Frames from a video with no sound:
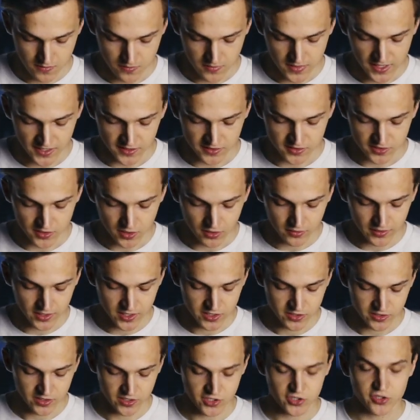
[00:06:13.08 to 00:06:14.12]
Install
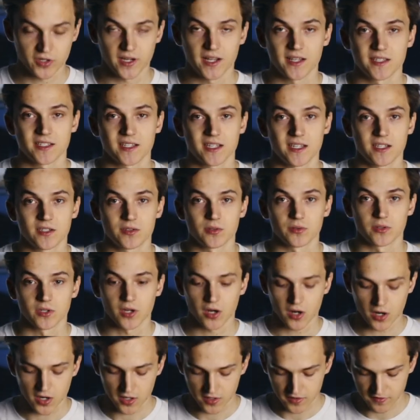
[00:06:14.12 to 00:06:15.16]
engine and trans into
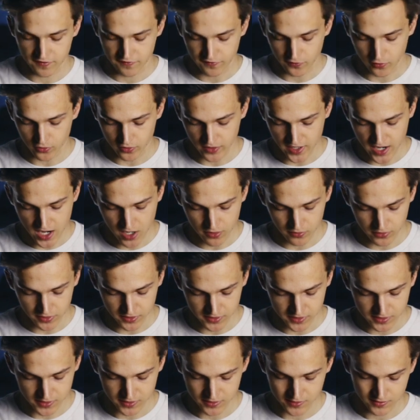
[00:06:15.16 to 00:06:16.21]
car, 4
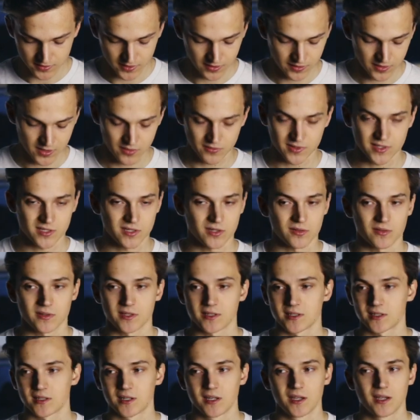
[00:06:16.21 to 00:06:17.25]
hours. You know, it's
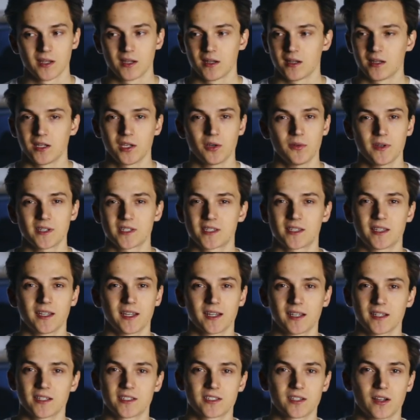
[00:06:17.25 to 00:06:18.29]
always, you always
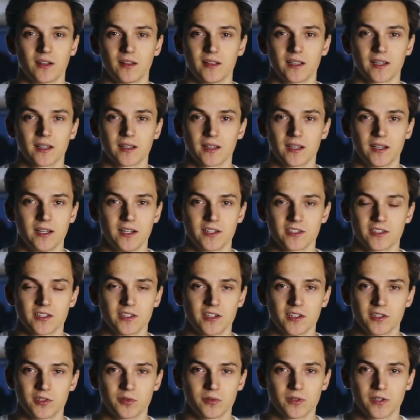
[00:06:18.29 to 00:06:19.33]
think installing an engine
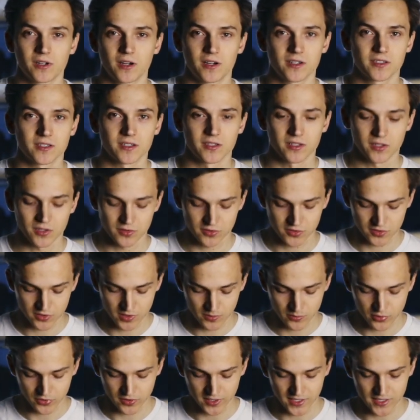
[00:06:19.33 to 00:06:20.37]
into a car is going to go
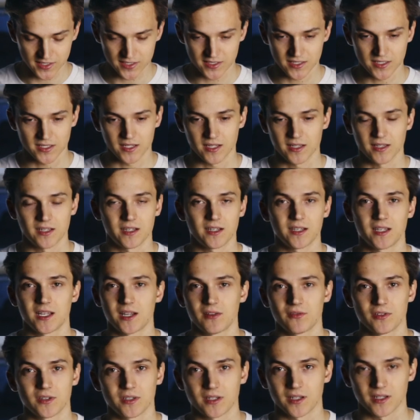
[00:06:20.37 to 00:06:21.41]
super easy, and then it
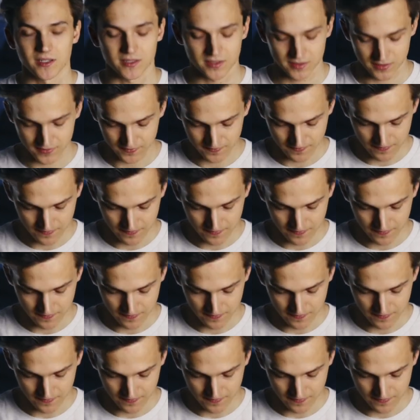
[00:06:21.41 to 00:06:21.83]
never does.